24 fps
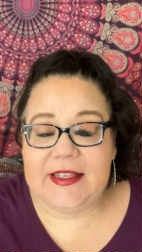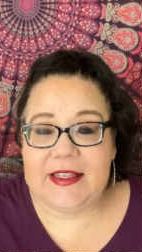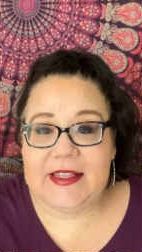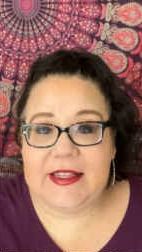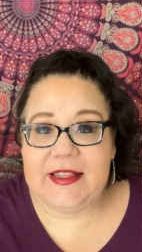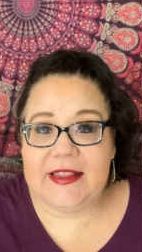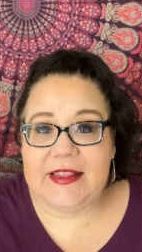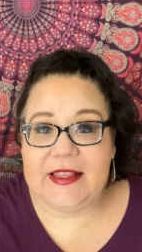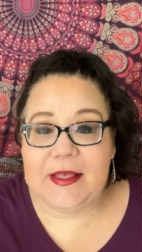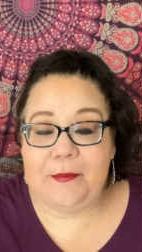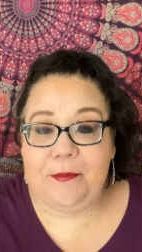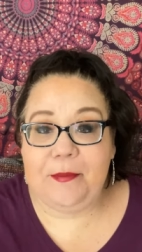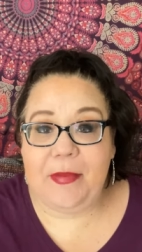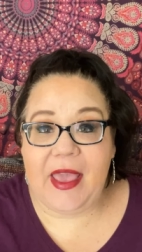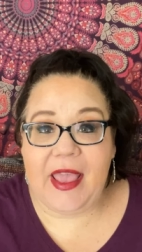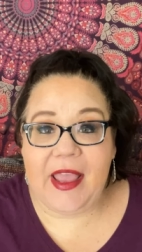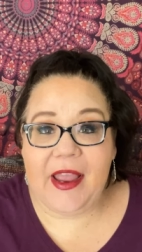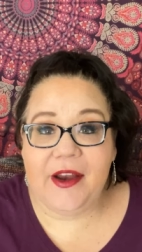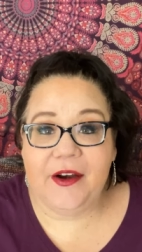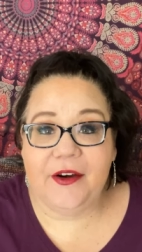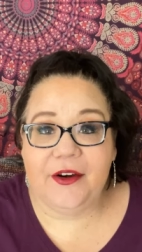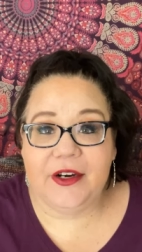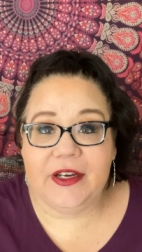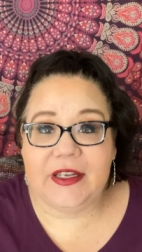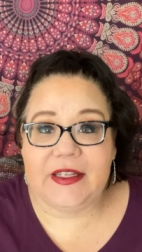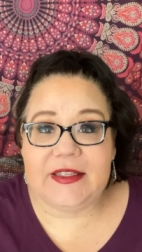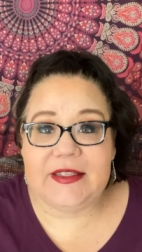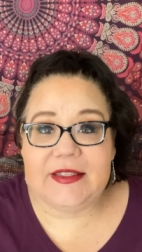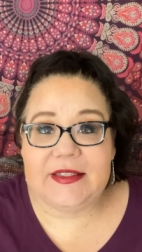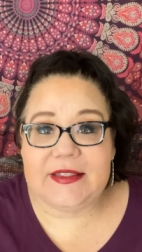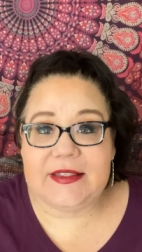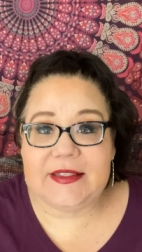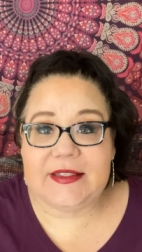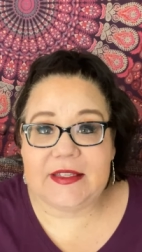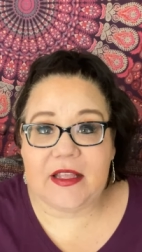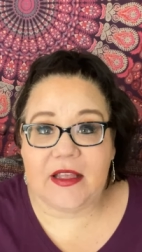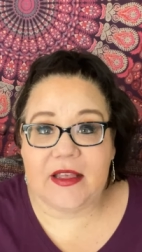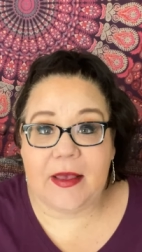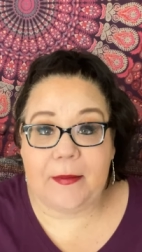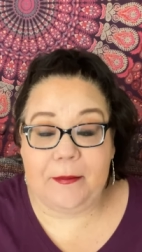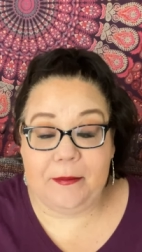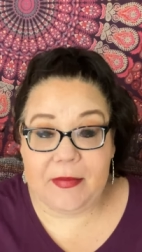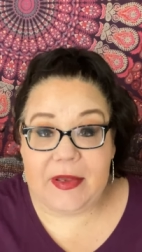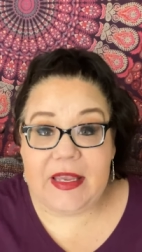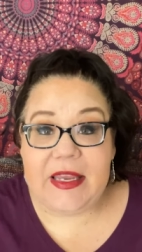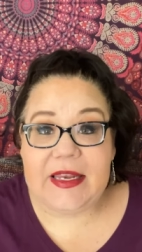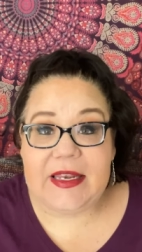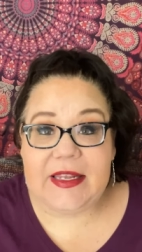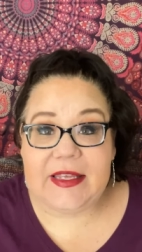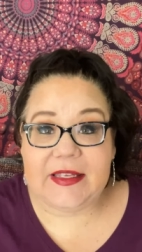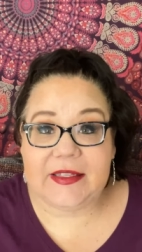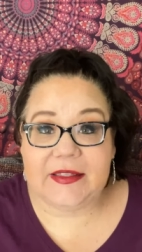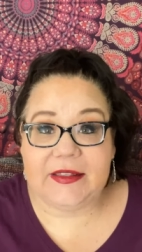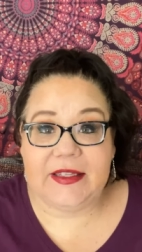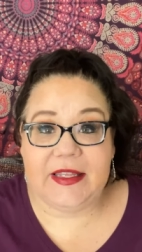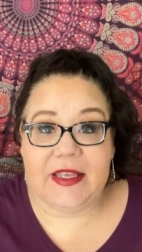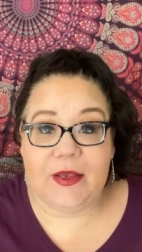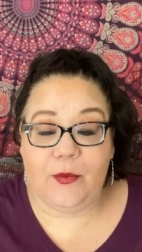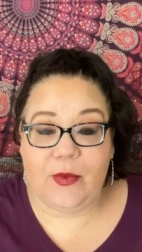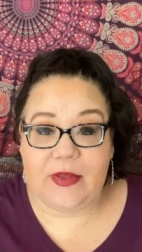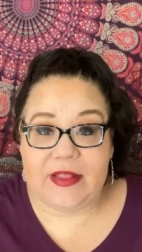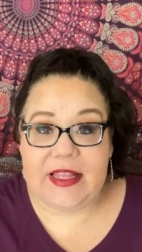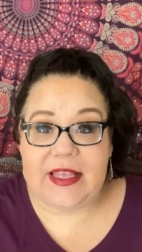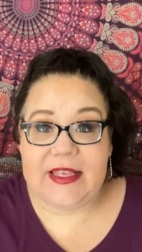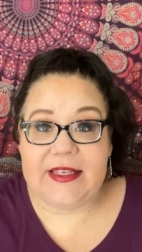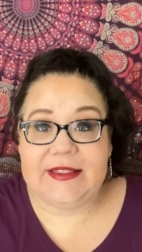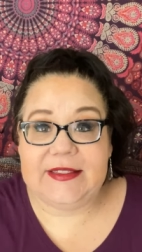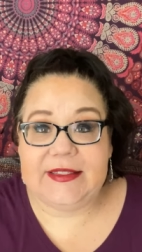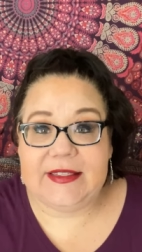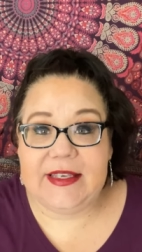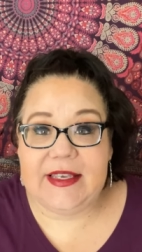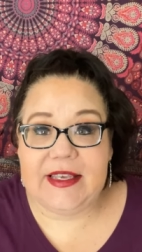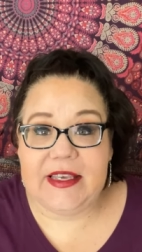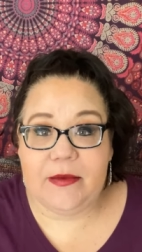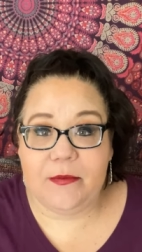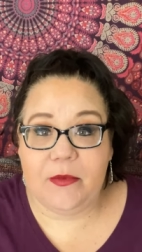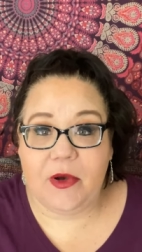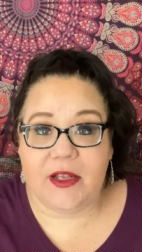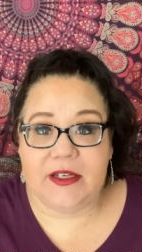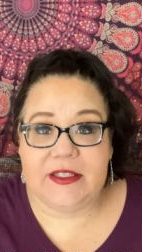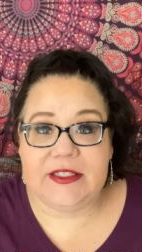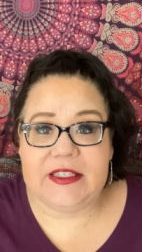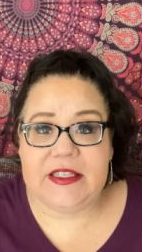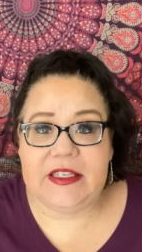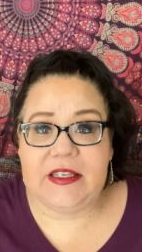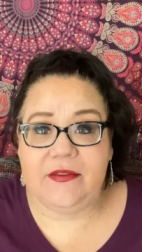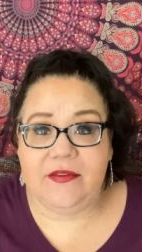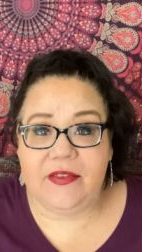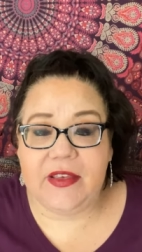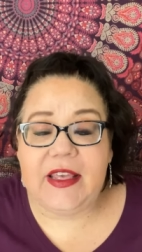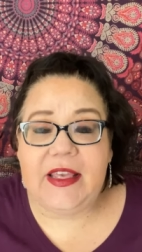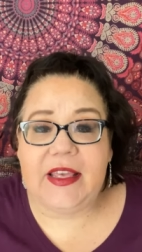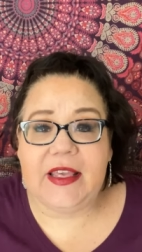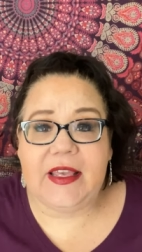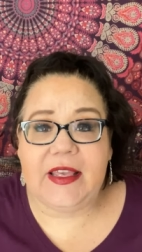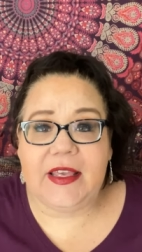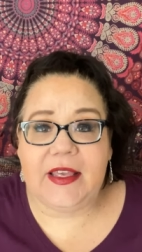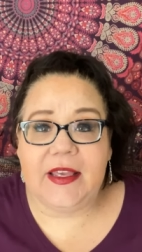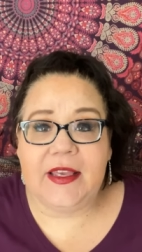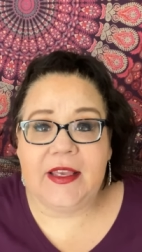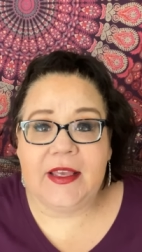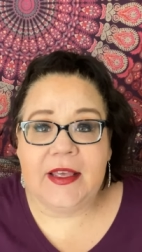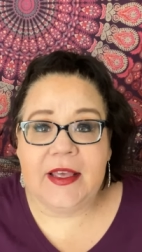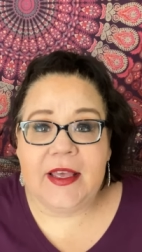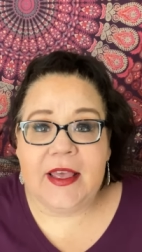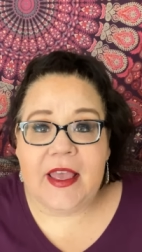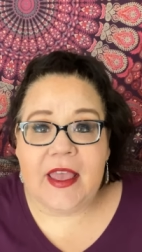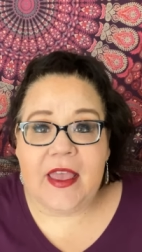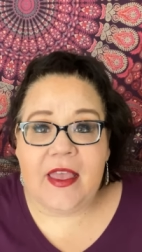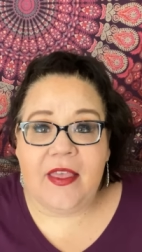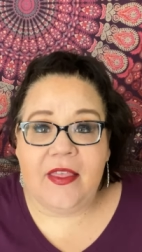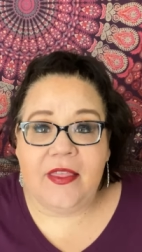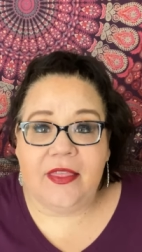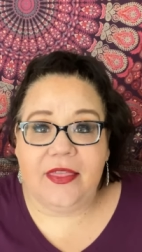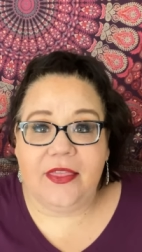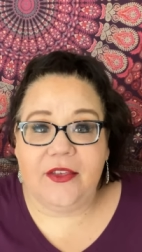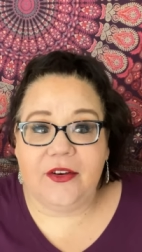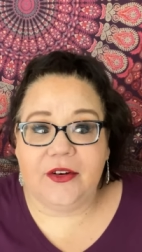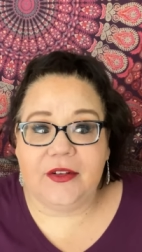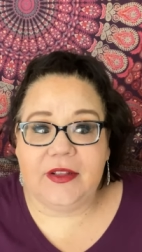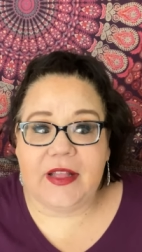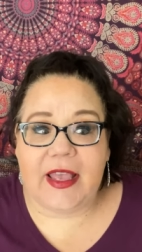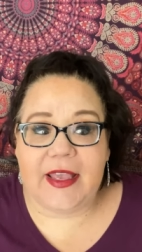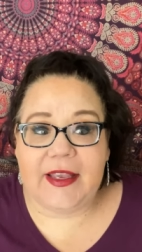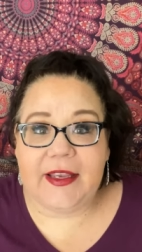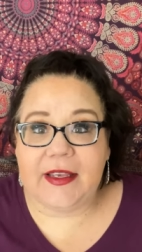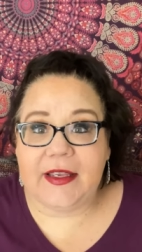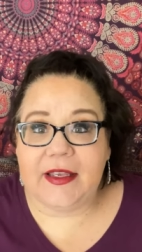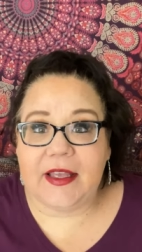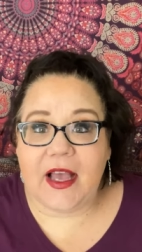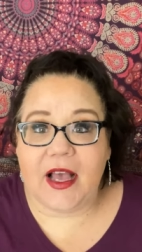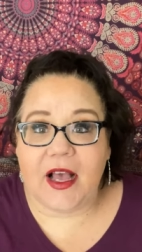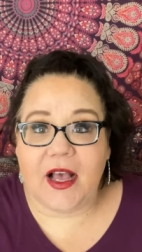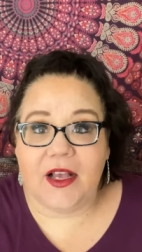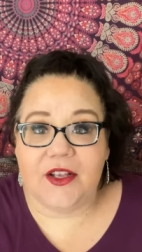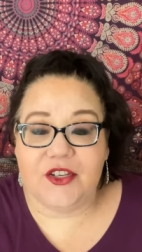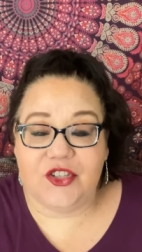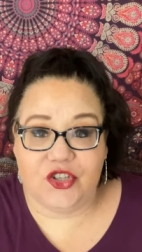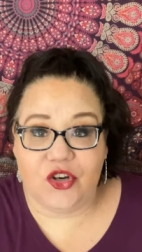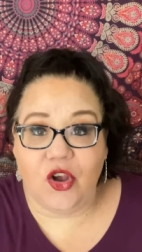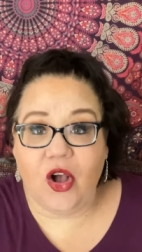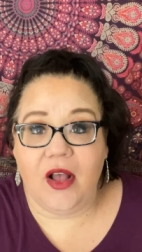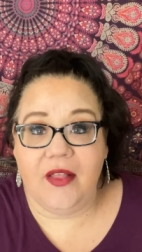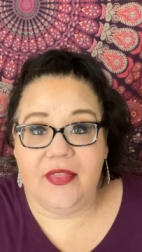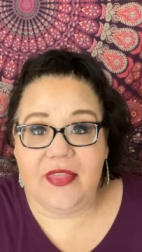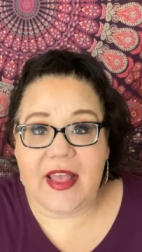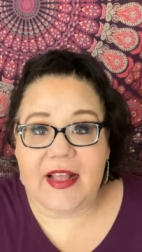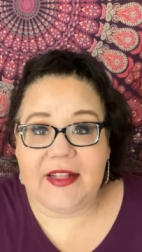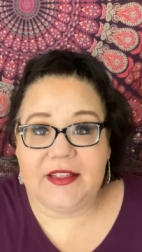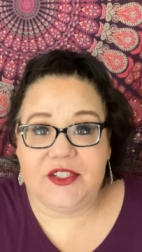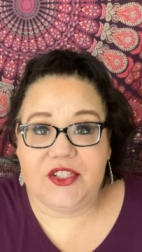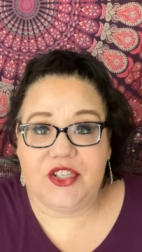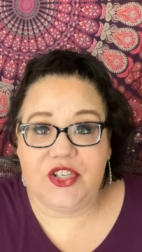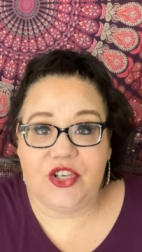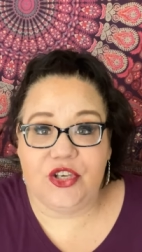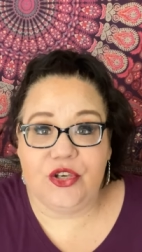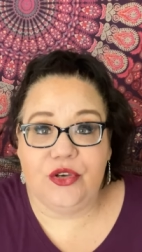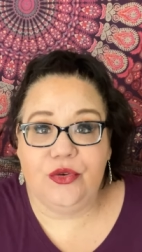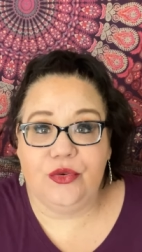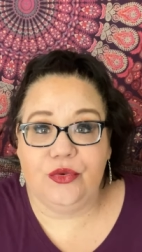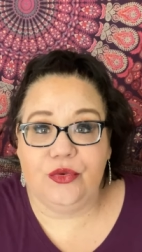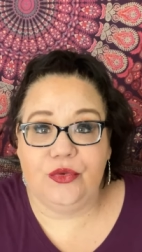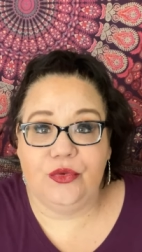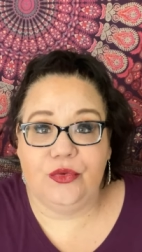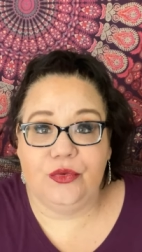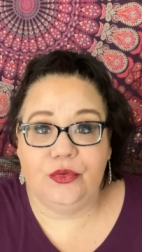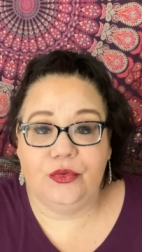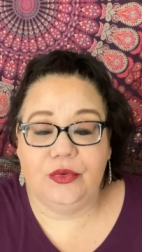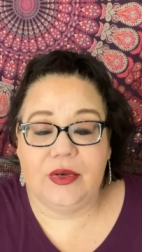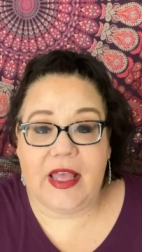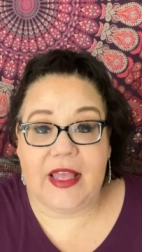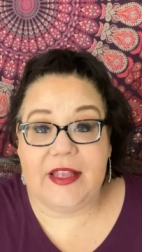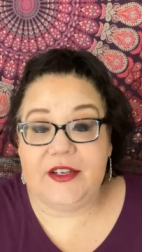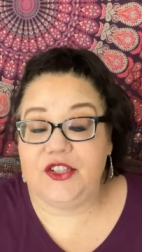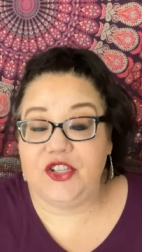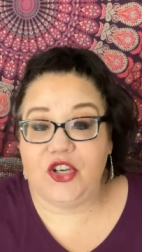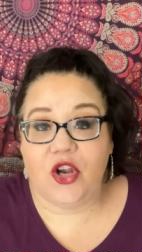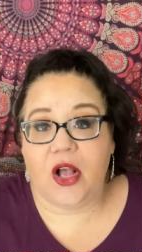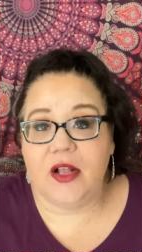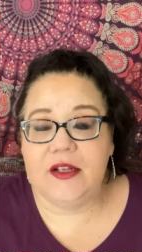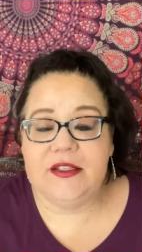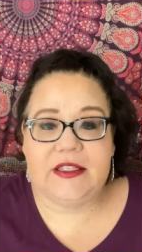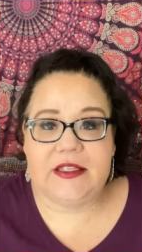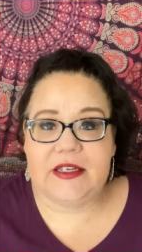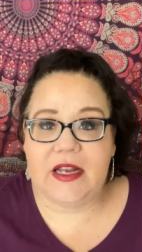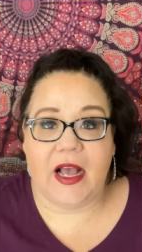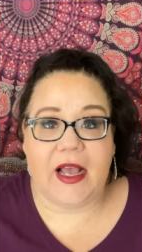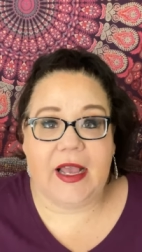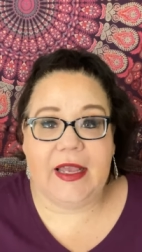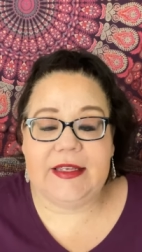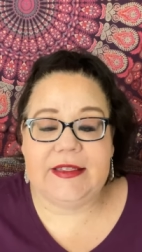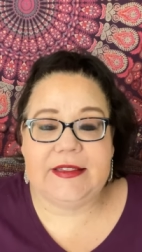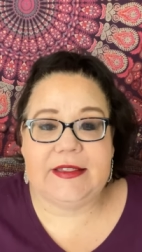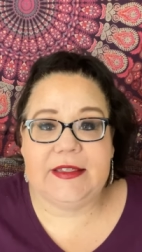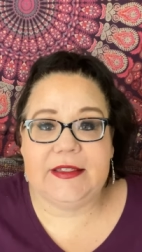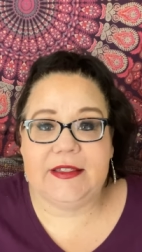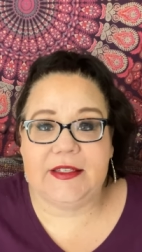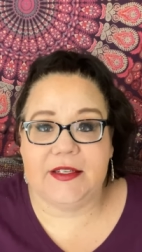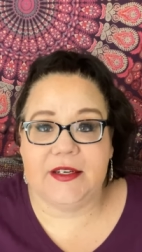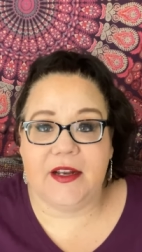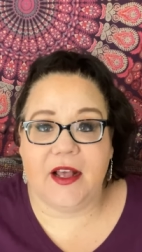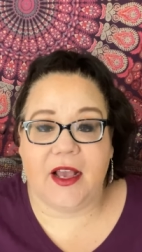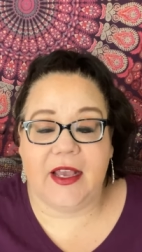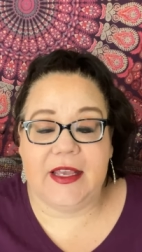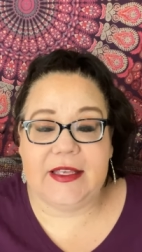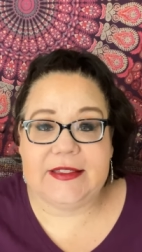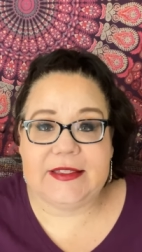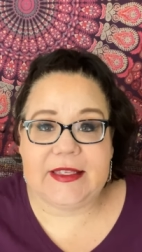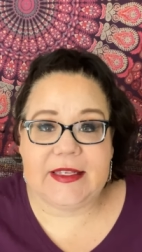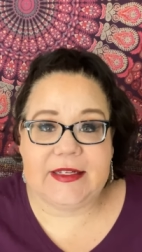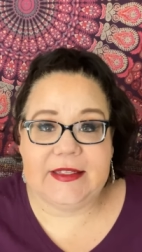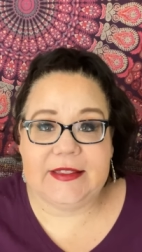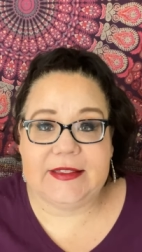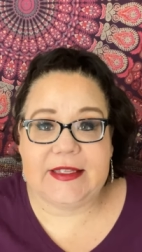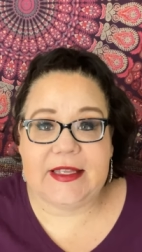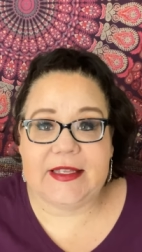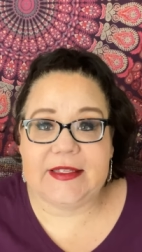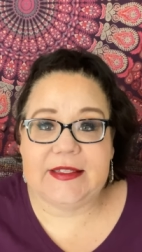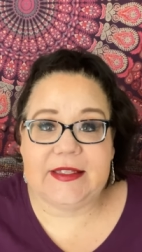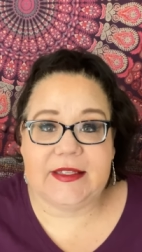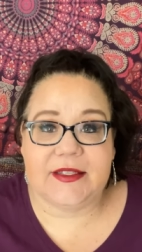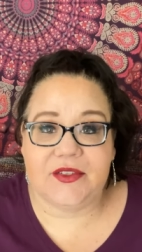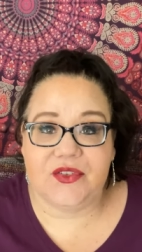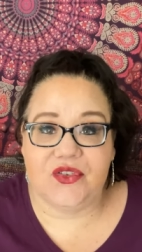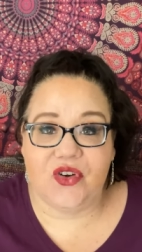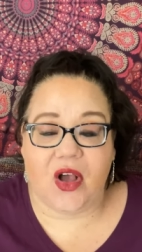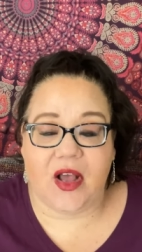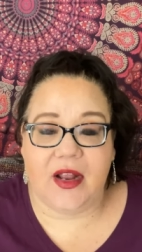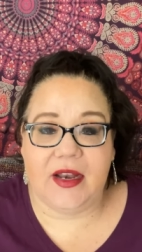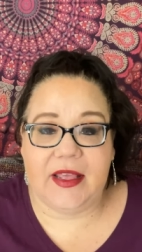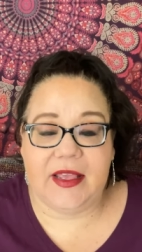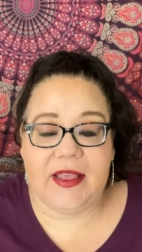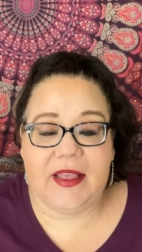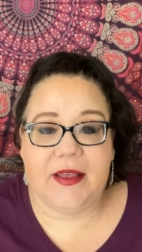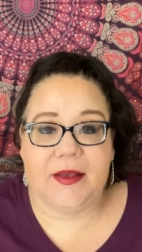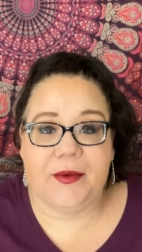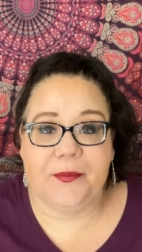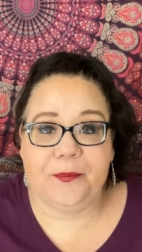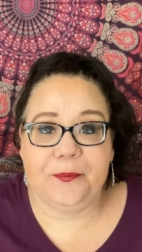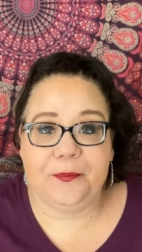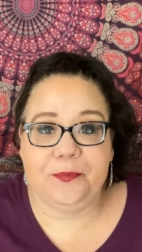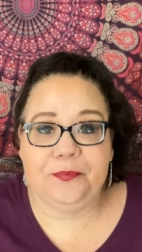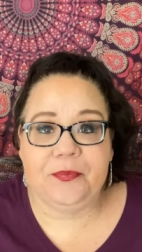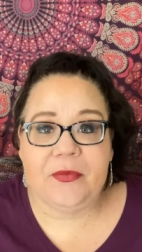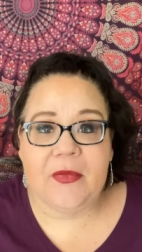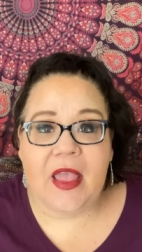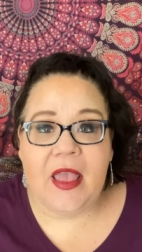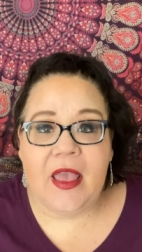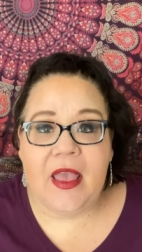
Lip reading: the parents, immediately when they see him on TV, they're like, Shawn, that's you. And Shawn denies it, and says it's not him.